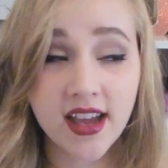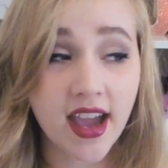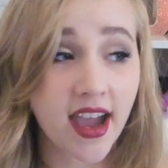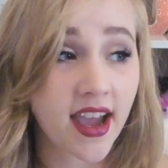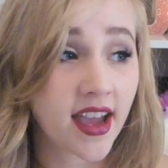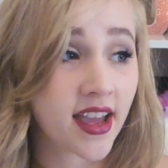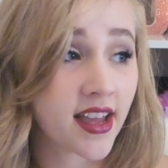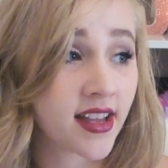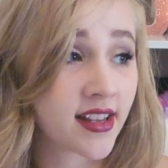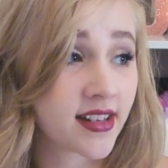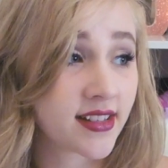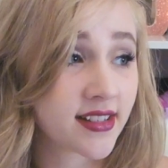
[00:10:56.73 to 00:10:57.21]

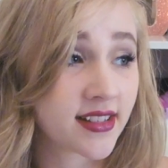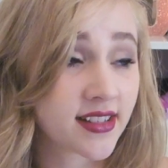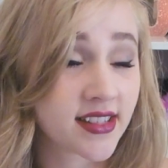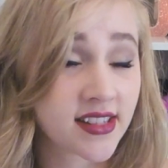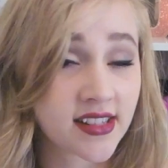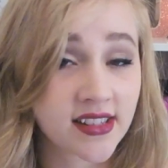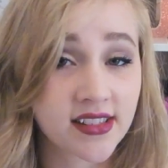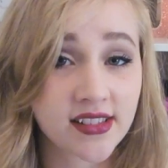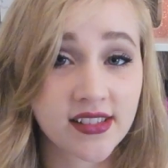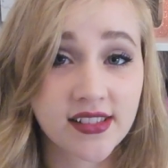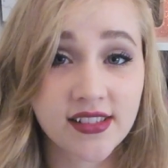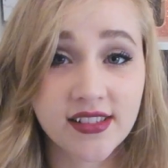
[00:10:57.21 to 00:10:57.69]
and
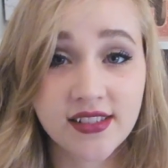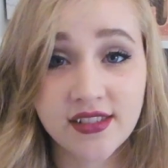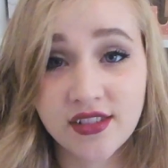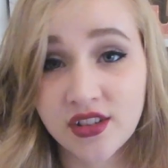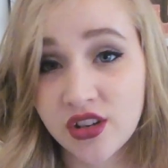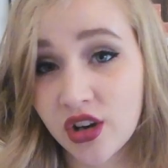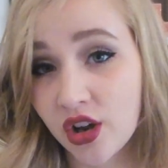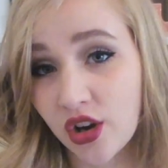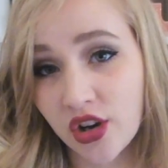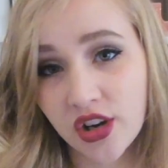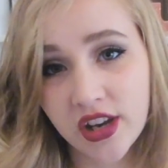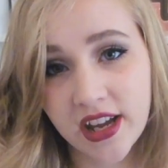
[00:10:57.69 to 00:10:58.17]

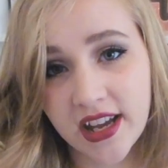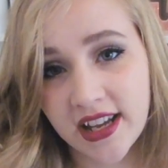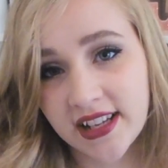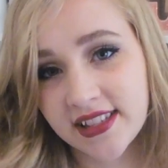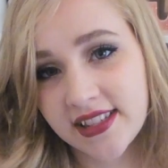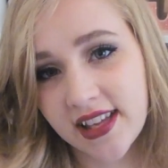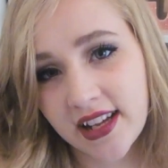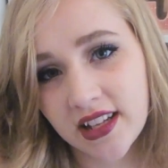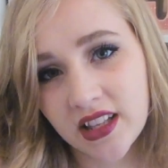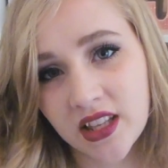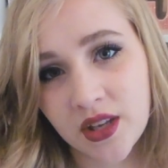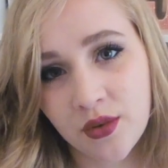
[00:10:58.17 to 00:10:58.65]
know
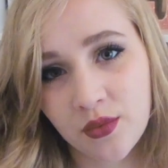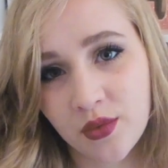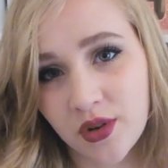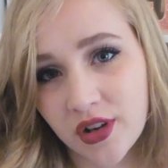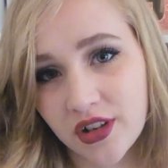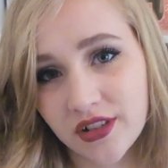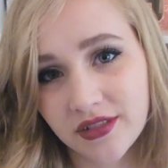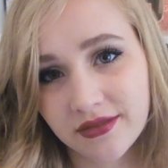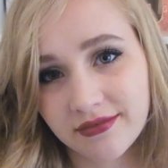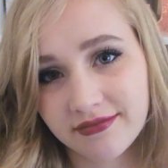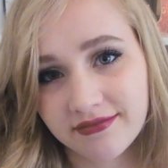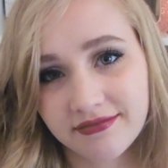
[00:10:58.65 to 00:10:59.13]
exactly
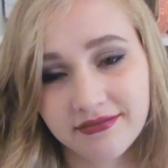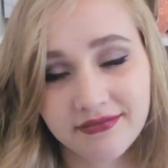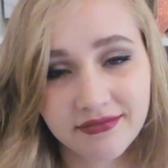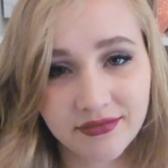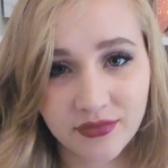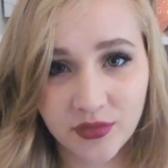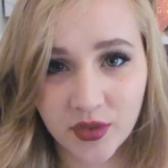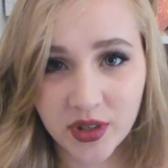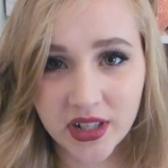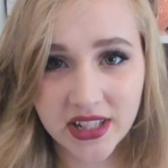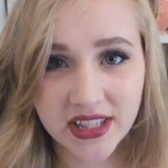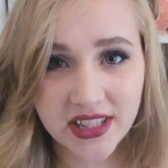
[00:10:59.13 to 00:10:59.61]
what
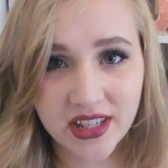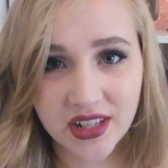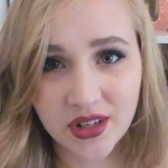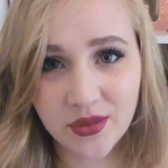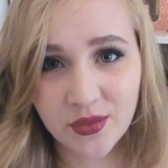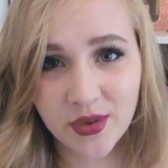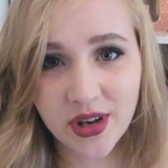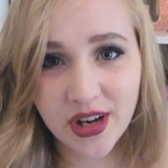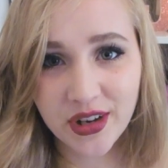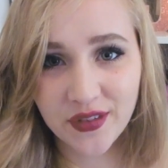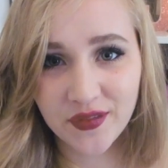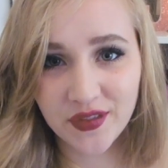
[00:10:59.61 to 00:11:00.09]
is going
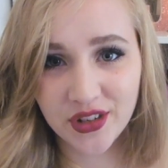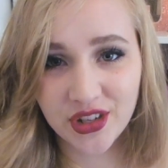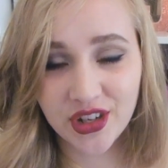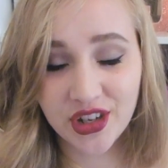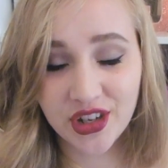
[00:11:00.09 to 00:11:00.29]
to work for